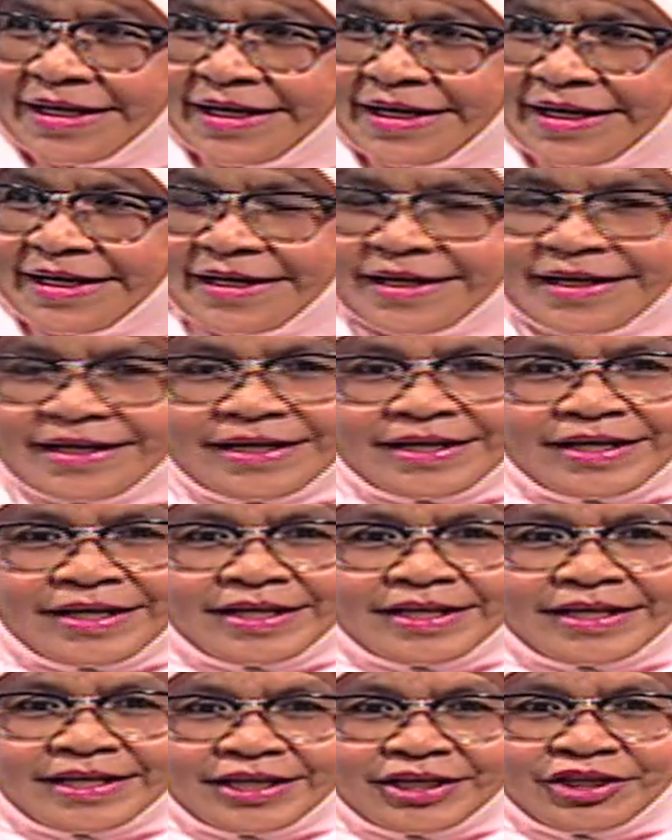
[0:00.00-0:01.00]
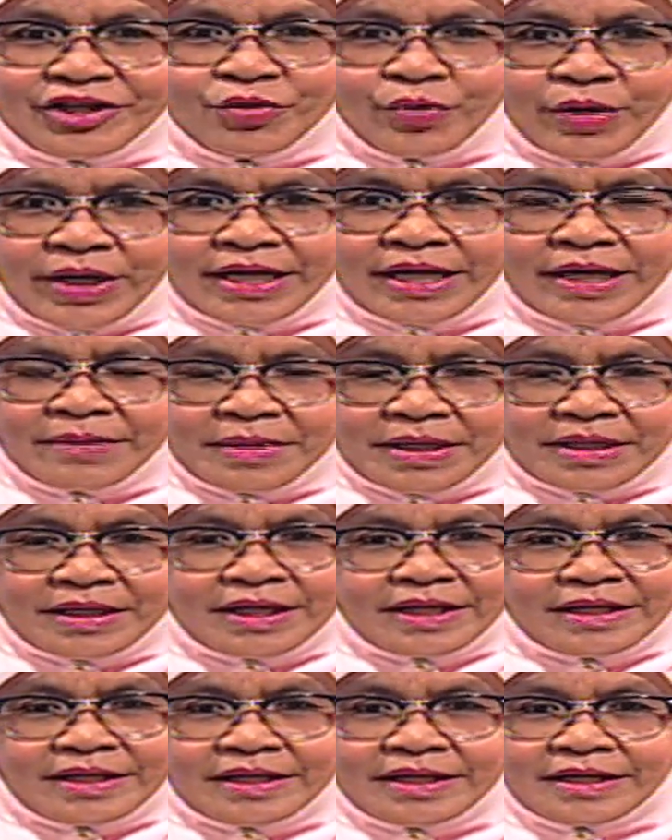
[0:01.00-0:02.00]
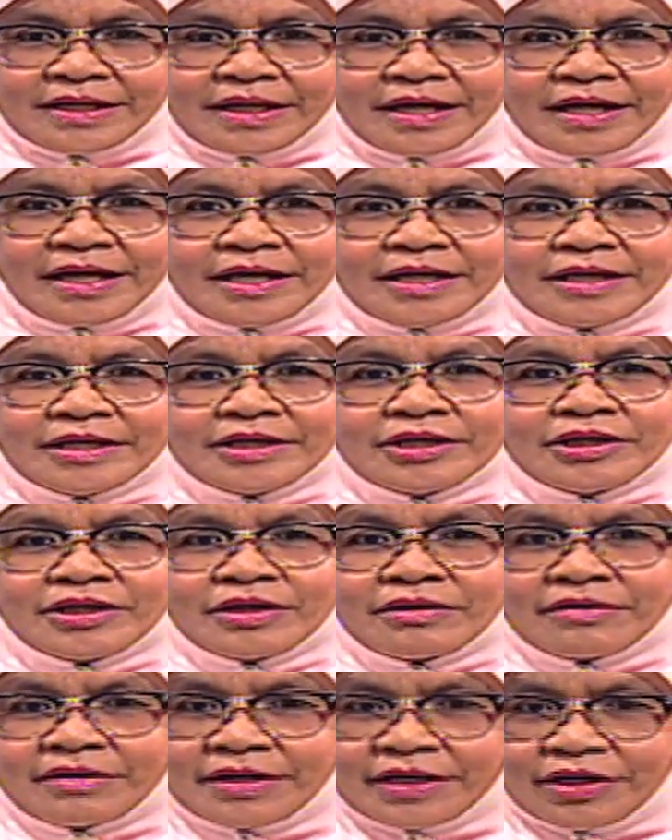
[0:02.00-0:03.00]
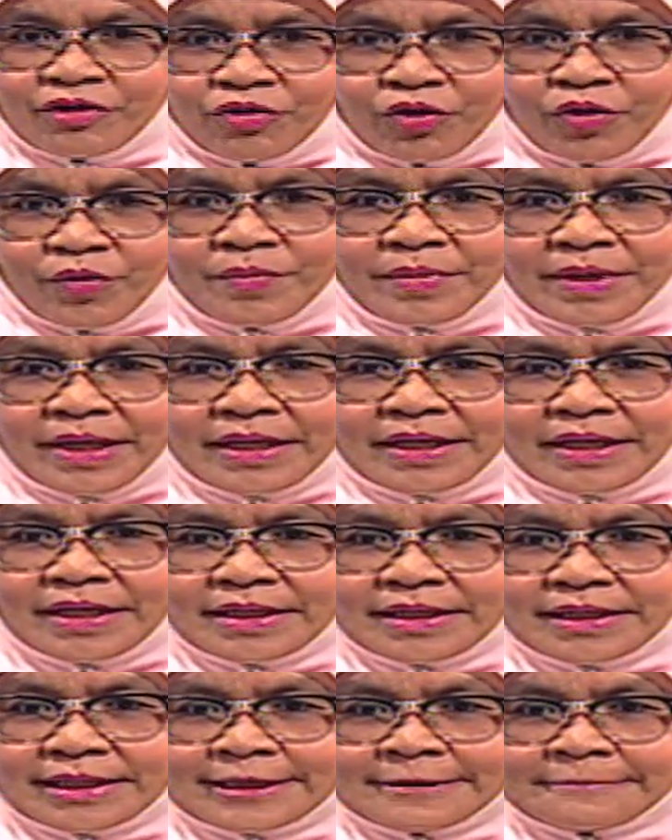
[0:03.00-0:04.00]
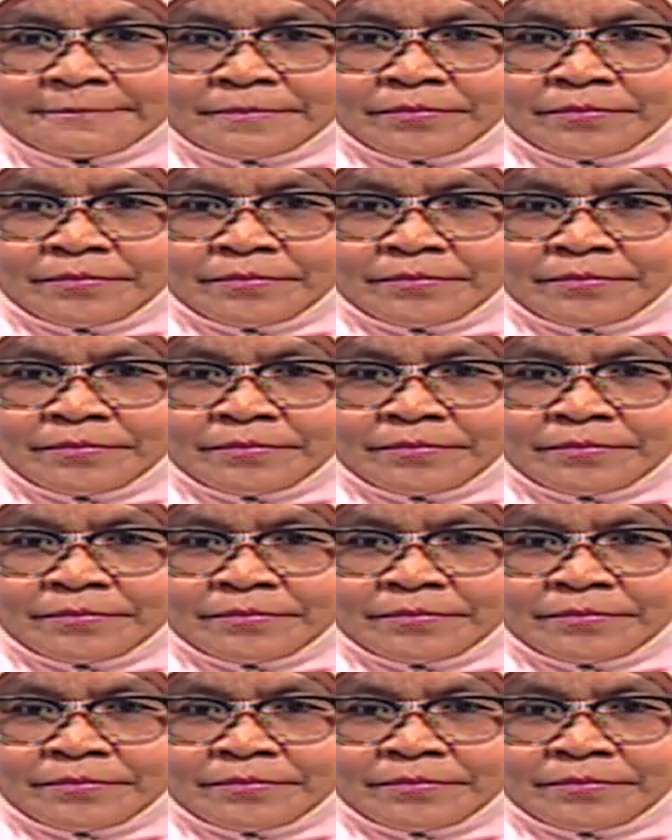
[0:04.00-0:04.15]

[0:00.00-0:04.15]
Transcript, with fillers: uh, in U N Habitat, and I really hope that uh,